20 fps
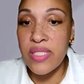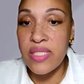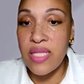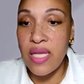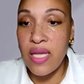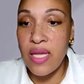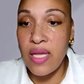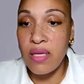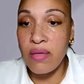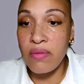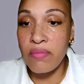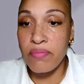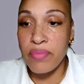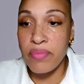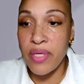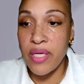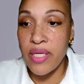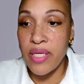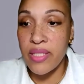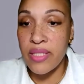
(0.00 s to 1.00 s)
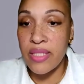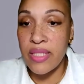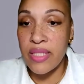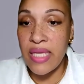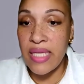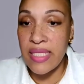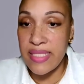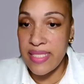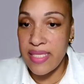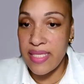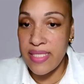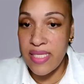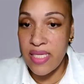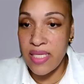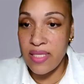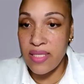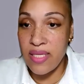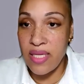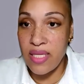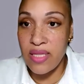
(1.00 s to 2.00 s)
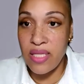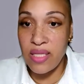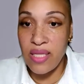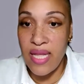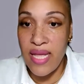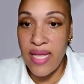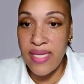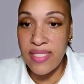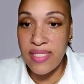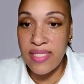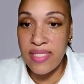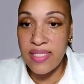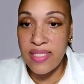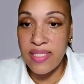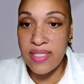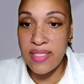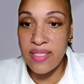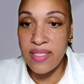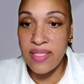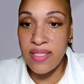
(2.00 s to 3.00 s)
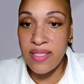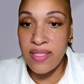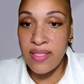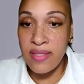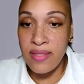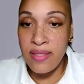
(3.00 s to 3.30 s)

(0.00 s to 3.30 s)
do its thing, but it does it nonetheless.